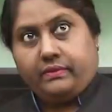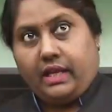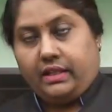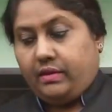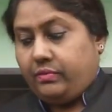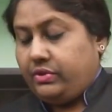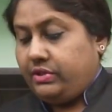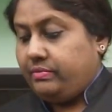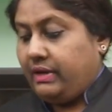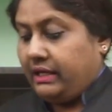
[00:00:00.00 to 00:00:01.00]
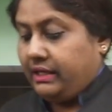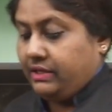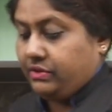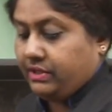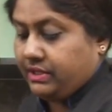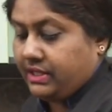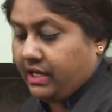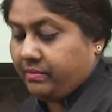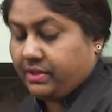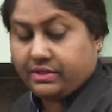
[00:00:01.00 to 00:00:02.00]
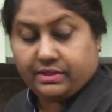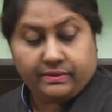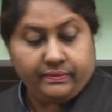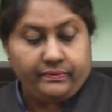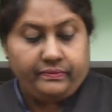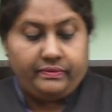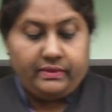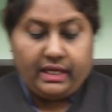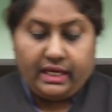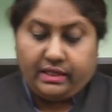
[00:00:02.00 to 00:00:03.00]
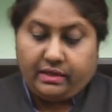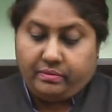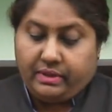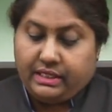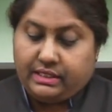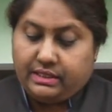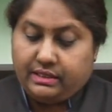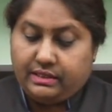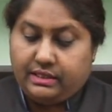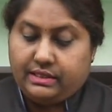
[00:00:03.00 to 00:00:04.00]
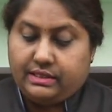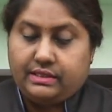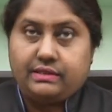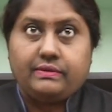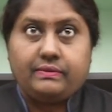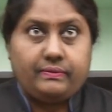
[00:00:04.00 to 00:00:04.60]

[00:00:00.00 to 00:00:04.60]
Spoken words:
and then put it back into the stand mixer and then beat this.